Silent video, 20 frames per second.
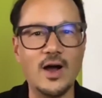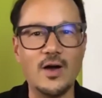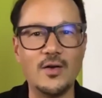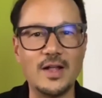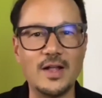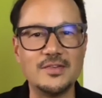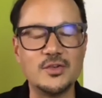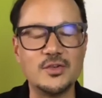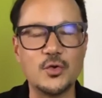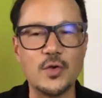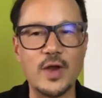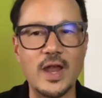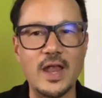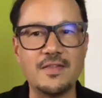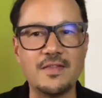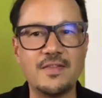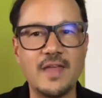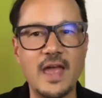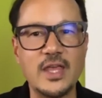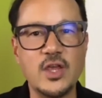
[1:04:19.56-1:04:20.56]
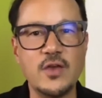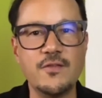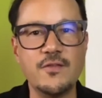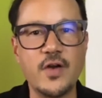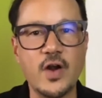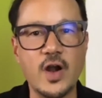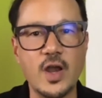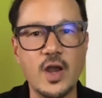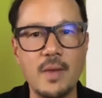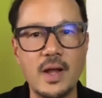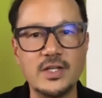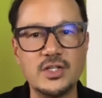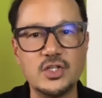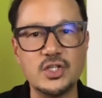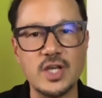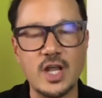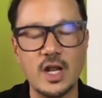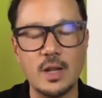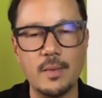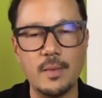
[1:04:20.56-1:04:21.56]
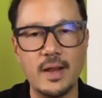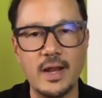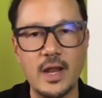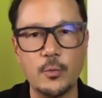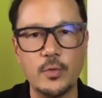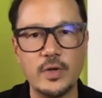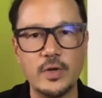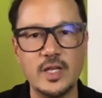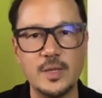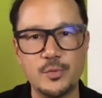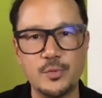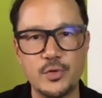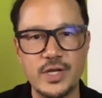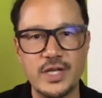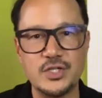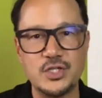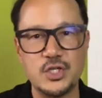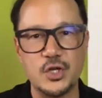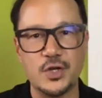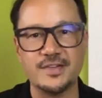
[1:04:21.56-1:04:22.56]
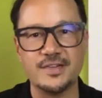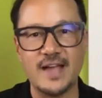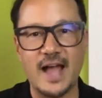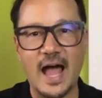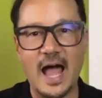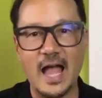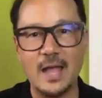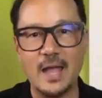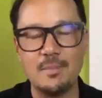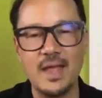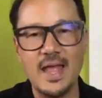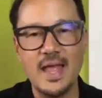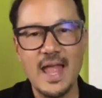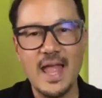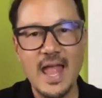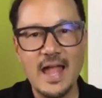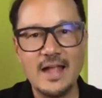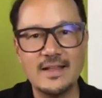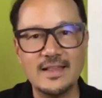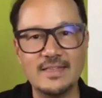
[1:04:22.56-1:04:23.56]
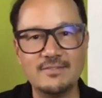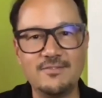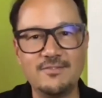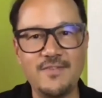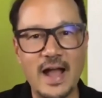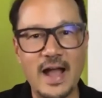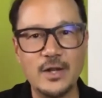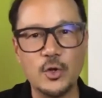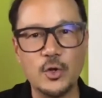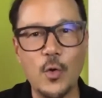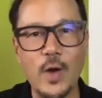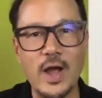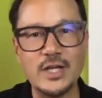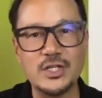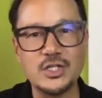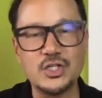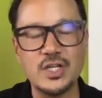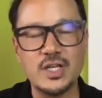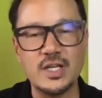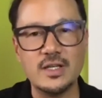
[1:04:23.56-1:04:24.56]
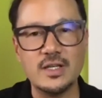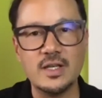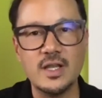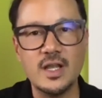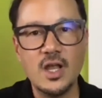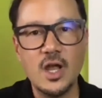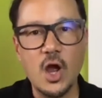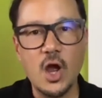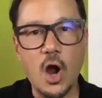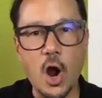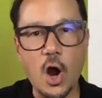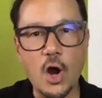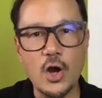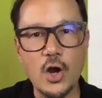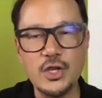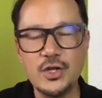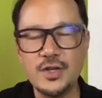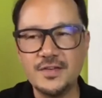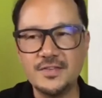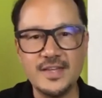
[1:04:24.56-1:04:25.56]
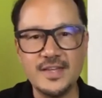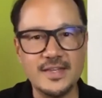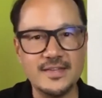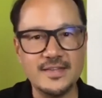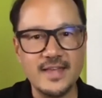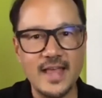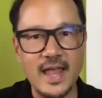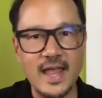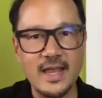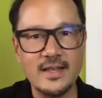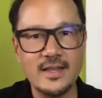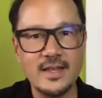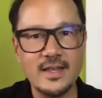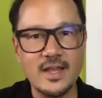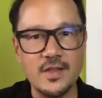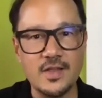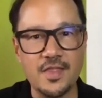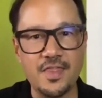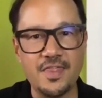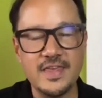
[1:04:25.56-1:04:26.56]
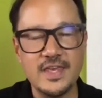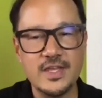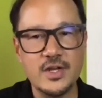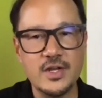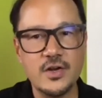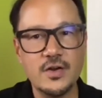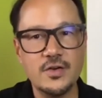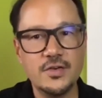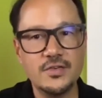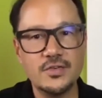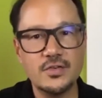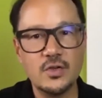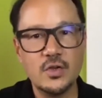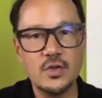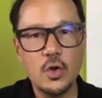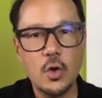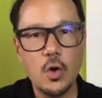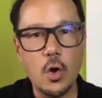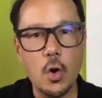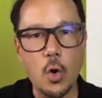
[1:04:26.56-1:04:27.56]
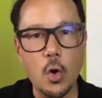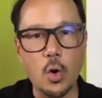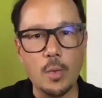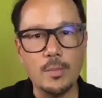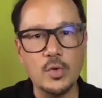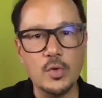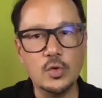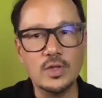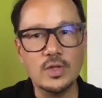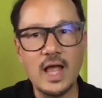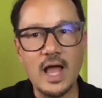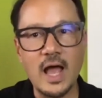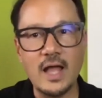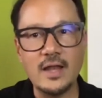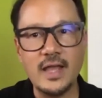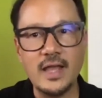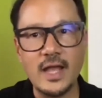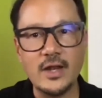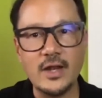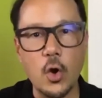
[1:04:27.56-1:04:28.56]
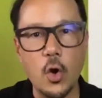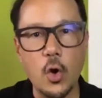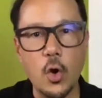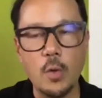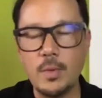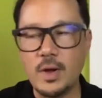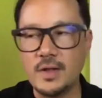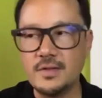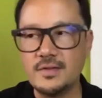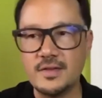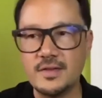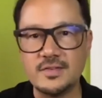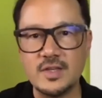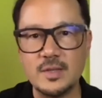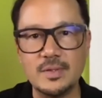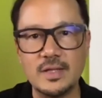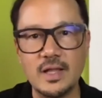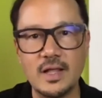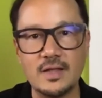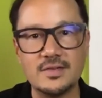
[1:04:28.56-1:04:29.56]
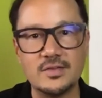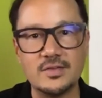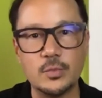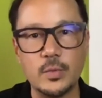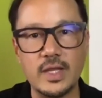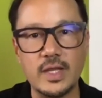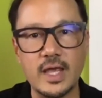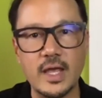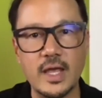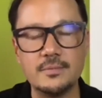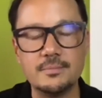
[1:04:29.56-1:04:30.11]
that's great. Thank you very much, gentlemen. I really appreciate your time. Final question. Are you going to see Tenet in the theaters or Mulan at home on Disney Plus this weekend?